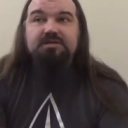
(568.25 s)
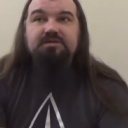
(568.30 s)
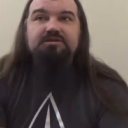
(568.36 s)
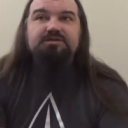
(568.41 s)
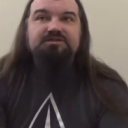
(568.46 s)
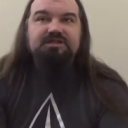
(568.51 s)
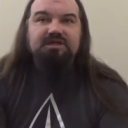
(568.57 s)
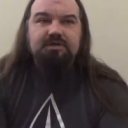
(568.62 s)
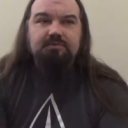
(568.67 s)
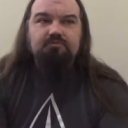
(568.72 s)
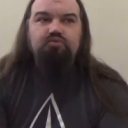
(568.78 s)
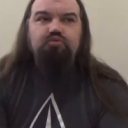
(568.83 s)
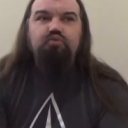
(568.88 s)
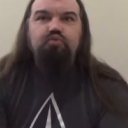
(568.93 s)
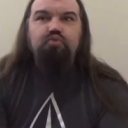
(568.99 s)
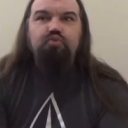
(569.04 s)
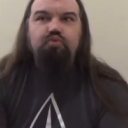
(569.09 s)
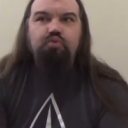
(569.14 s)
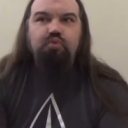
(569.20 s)

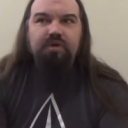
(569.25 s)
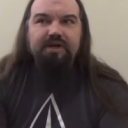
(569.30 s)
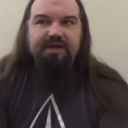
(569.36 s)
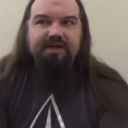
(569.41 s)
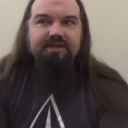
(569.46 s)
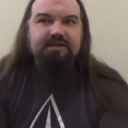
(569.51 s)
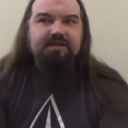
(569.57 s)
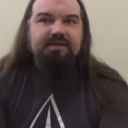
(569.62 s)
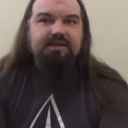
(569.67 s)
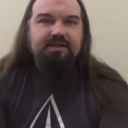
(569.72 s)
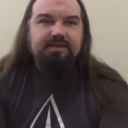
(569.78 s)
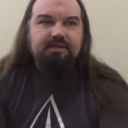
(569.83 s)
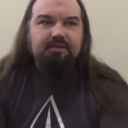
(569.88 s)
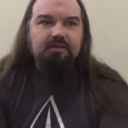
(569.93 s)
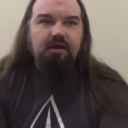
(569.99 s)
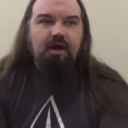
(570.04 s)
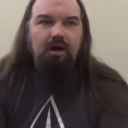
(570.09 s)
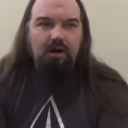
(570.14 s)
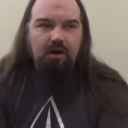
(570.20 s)
some
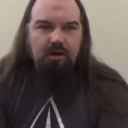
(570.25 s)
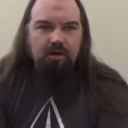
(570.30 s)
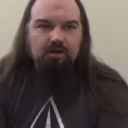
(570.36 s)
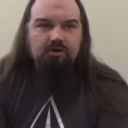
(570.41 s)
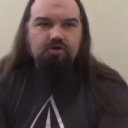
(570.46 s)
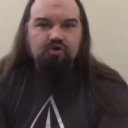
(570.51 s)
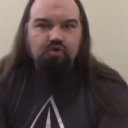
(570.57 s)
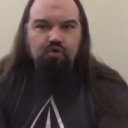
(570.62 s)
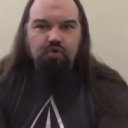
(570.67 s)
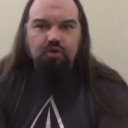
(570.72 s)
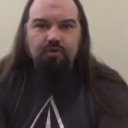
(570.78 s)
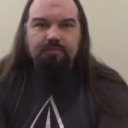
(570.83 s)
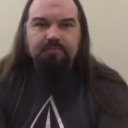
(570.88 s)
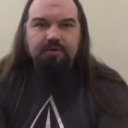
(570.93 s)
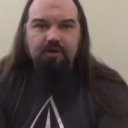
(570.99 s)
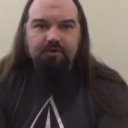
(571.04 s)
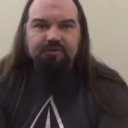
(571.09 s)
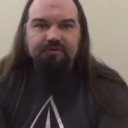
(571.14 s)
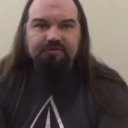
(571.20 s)
really hardcore
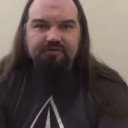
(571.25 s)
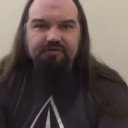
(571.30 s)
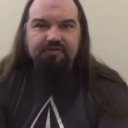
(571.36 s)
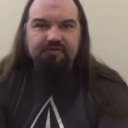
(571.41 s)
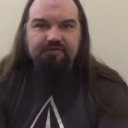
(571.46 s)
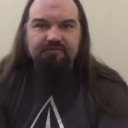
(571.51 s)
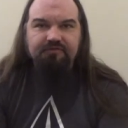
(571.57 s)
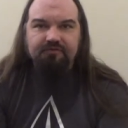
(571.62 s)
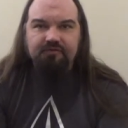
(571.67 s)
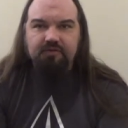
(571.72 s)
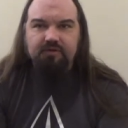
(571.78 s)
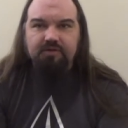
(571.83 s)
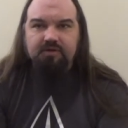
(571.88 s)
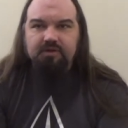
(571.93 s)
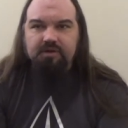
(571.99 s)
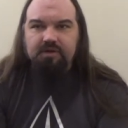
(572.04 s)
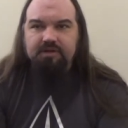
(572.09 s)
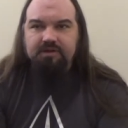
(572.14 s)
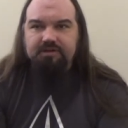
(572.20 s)
bonuses for
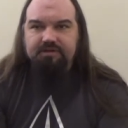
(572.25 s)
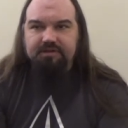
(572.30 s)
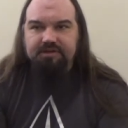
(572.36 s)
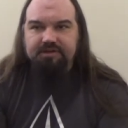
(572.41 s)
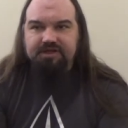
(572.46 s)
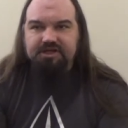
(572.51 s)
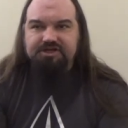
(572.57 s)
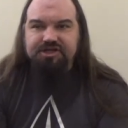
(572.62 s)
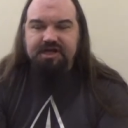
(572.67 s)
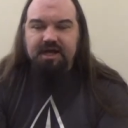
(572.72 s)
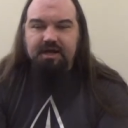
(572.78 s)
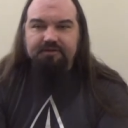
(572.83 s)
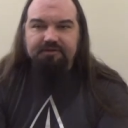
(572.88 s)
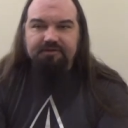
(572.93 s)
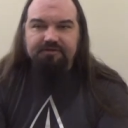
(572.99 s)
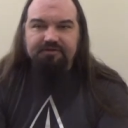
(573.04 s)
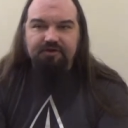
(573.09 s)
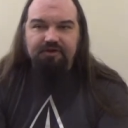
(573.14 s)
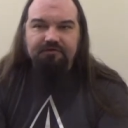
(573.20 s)
to dish out to
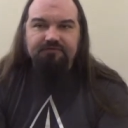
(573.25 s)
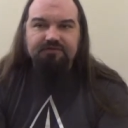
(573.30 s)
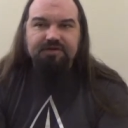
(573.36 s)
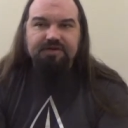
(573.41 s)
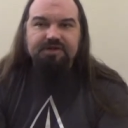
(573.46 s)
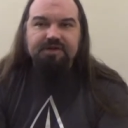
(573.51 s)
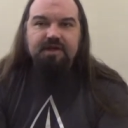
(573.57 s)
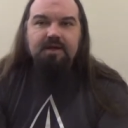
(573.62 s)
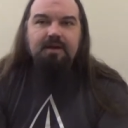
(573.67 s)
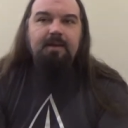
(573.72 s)
Starfleet,